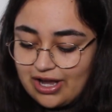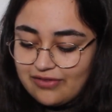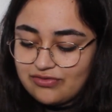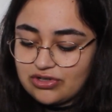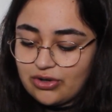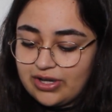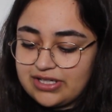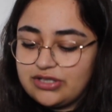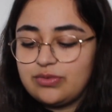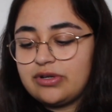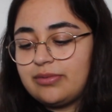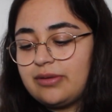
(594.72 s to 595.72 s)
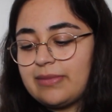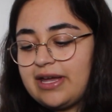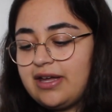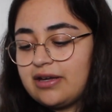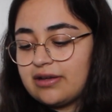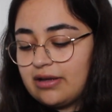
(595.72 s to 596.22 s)
I have no idea what I'm going to
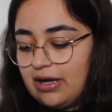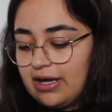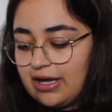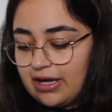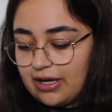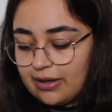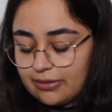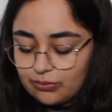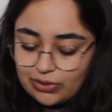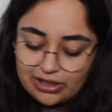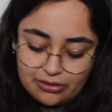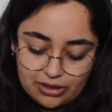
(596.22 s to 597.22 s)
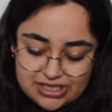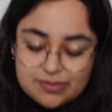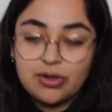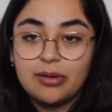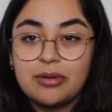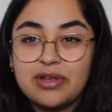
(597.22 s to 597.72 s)
make. Well, it's
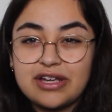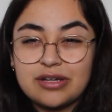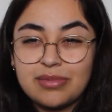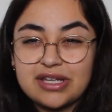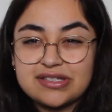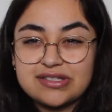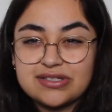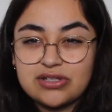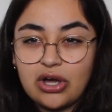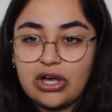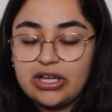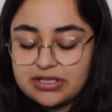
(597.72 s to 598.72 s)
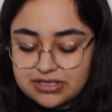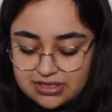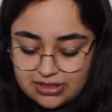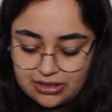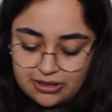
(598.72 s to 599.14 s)
probably going to be a skirt.